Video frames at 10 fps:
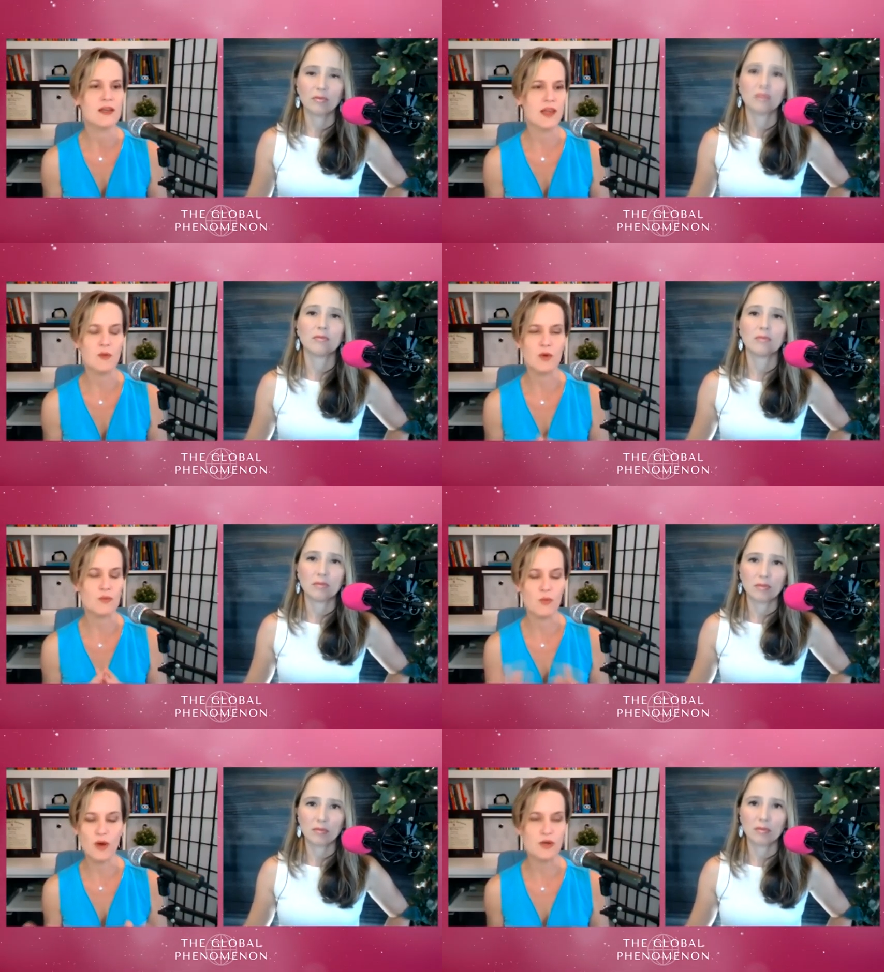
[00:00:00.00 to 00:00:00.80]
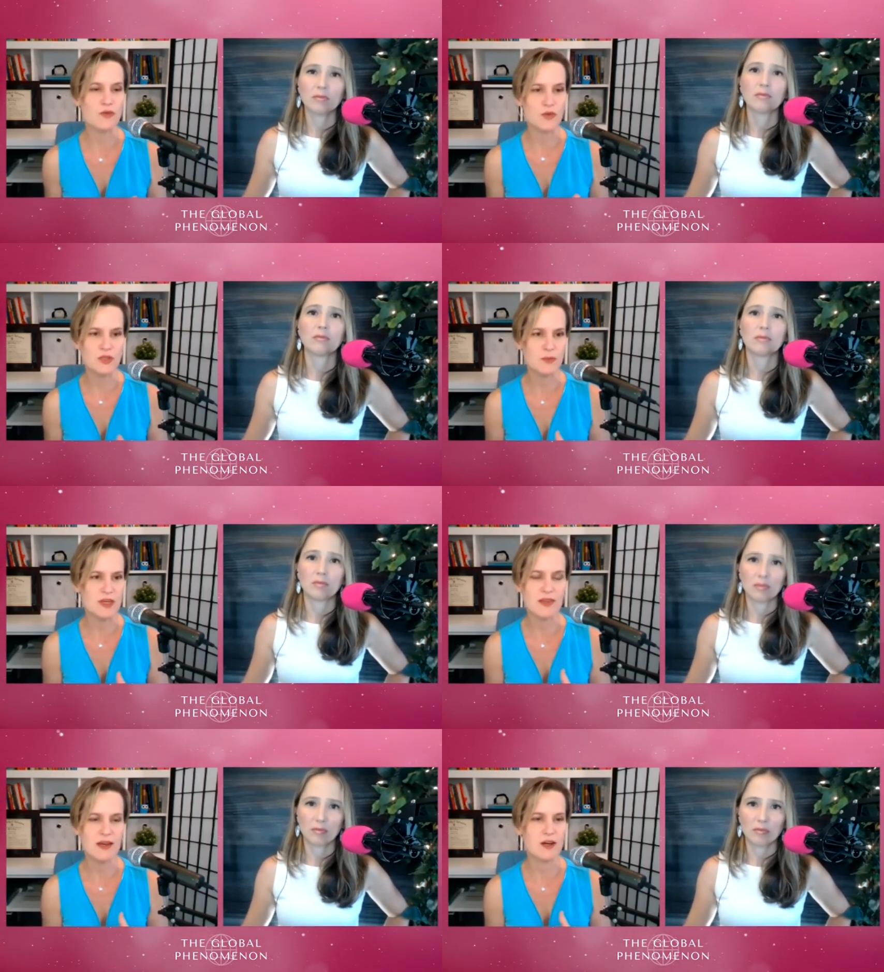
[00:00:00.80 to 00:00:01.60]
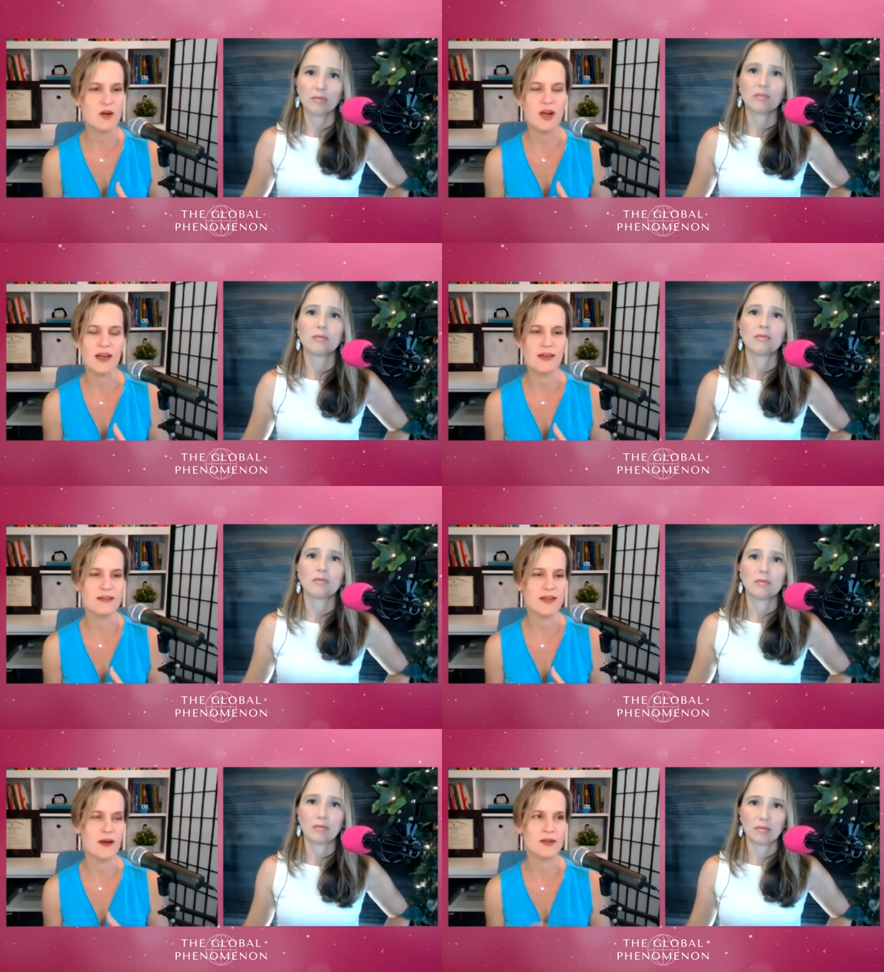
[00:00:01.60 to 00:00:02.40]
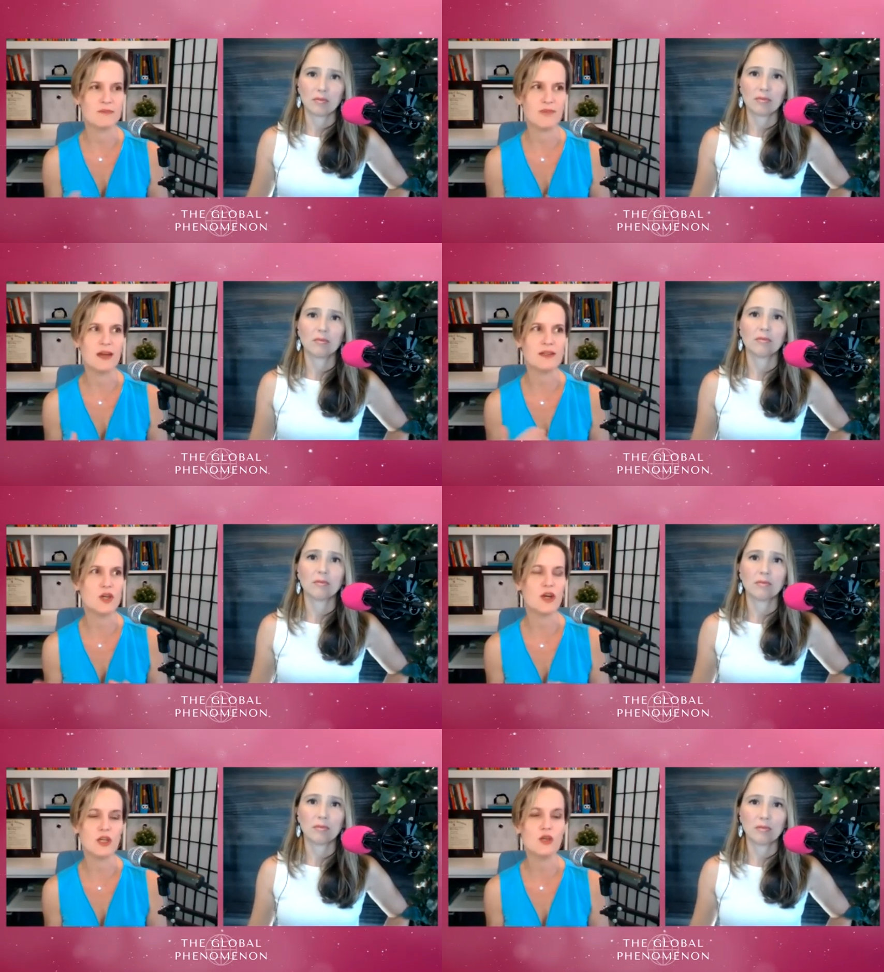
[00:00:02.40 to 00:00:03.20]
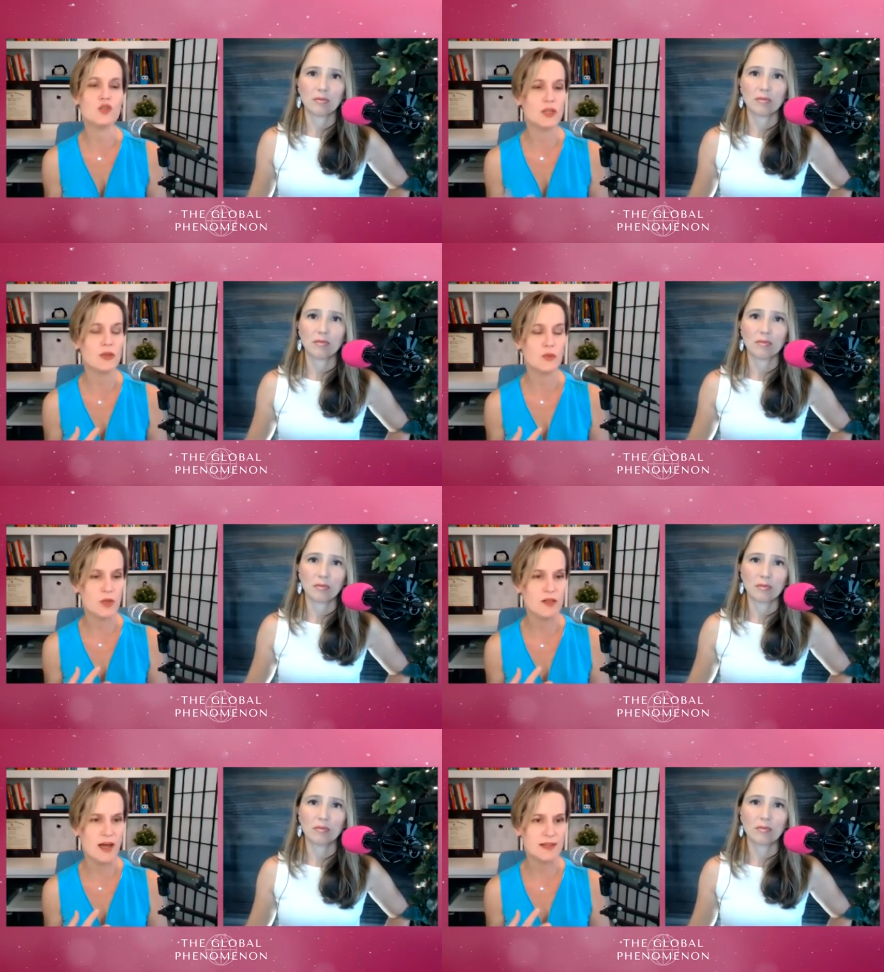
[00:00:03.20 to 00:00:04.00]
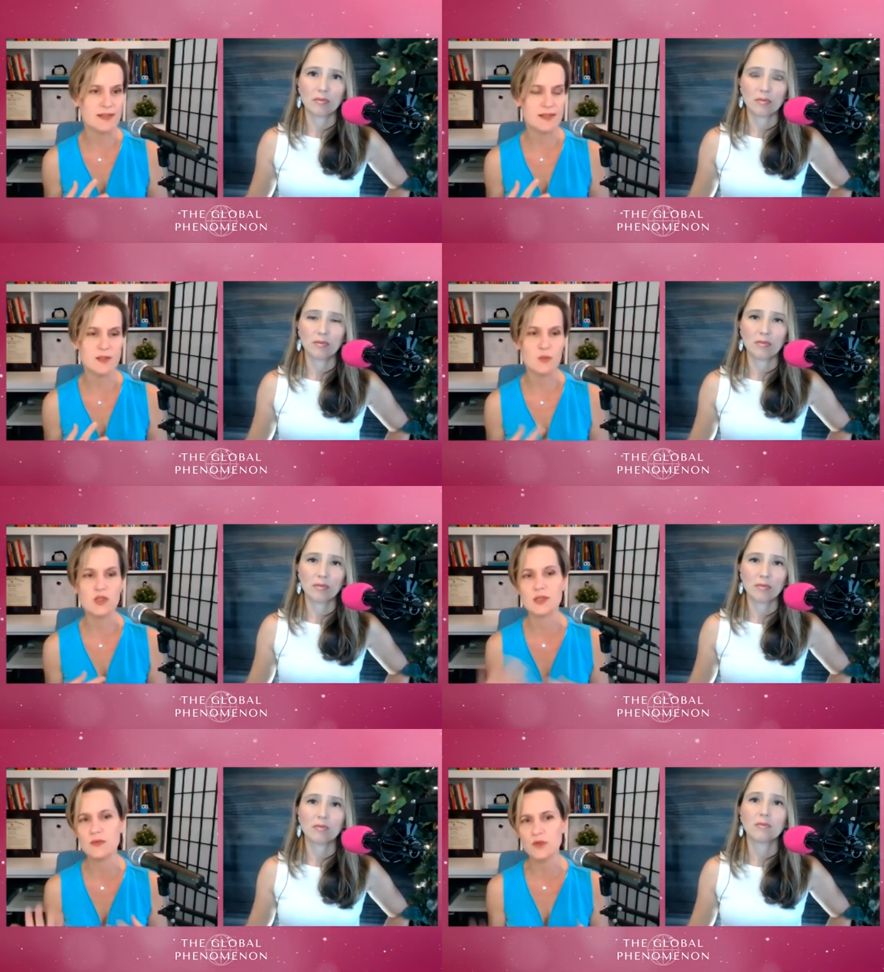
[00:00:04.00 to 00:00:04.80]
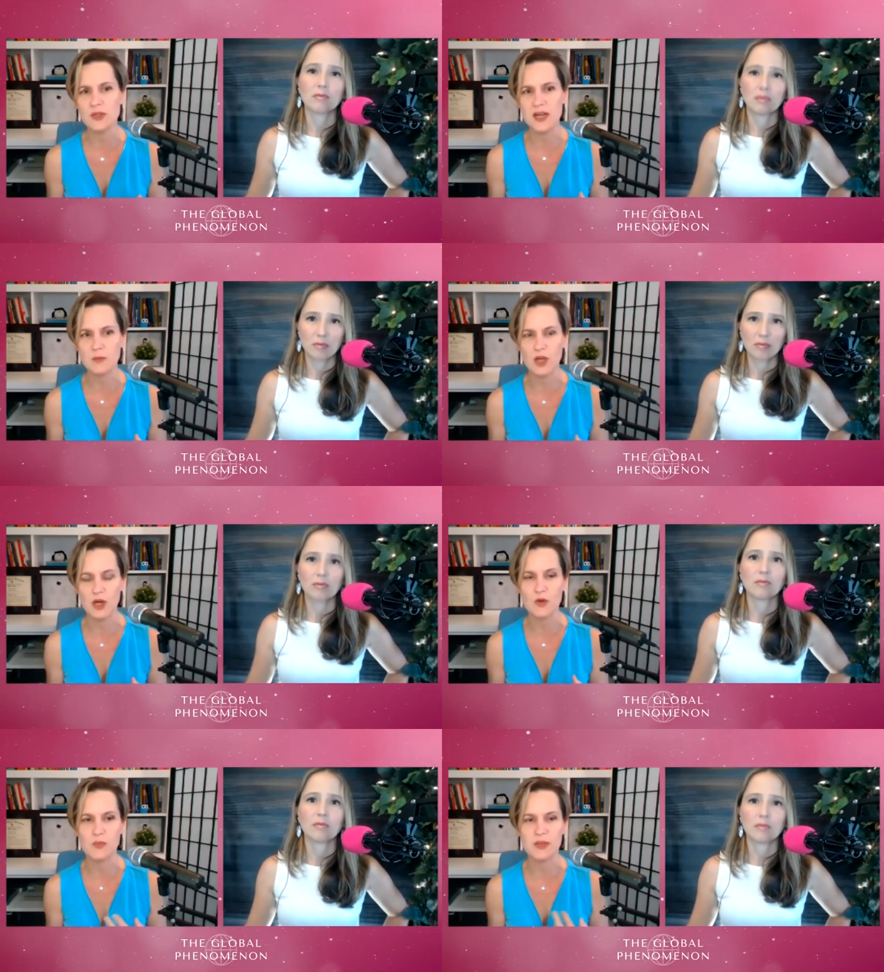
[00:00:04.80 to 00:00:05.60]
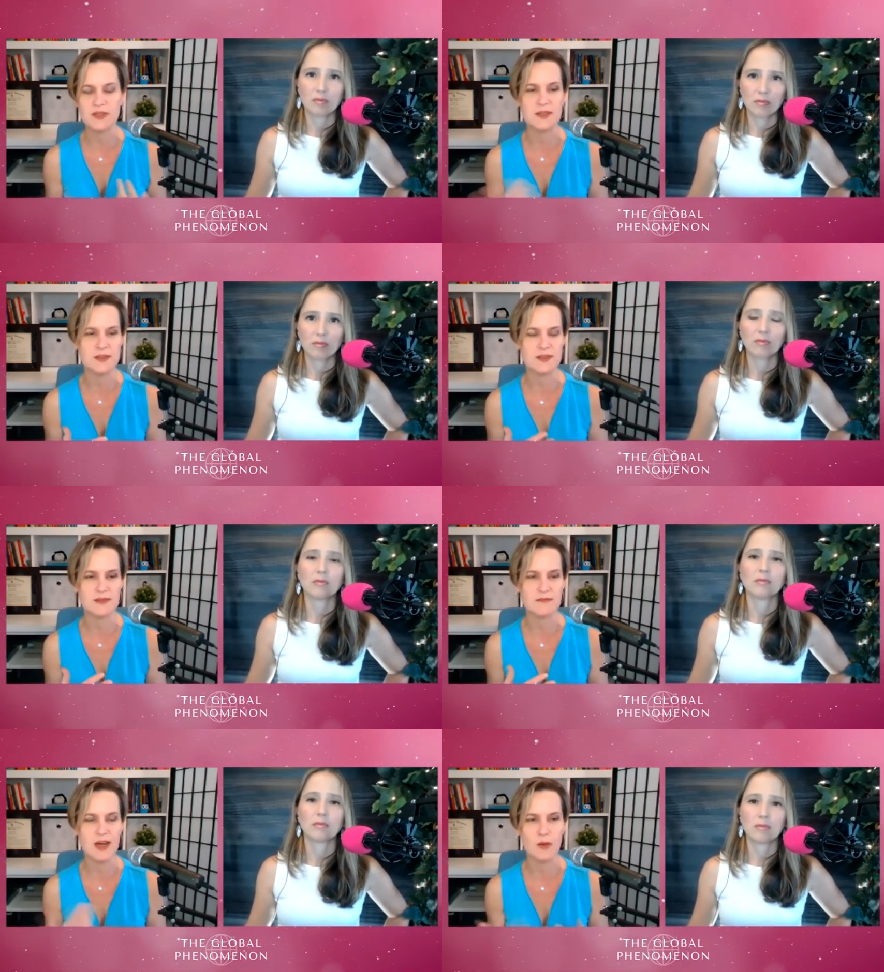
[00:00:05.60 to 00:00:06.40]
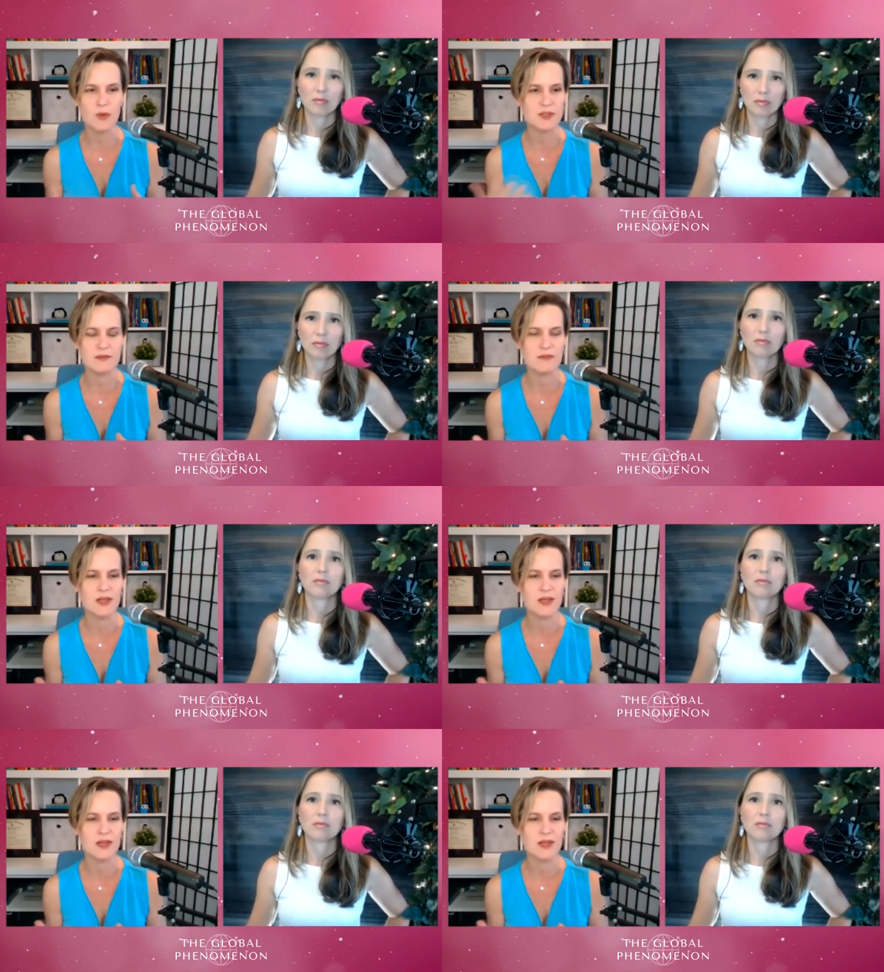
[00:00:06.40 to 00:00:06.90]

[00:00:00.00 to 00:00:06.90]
Speaker 1: They were wonderful to me there. And I taught usually 3 classes, which is a full-time load. But since I wasn't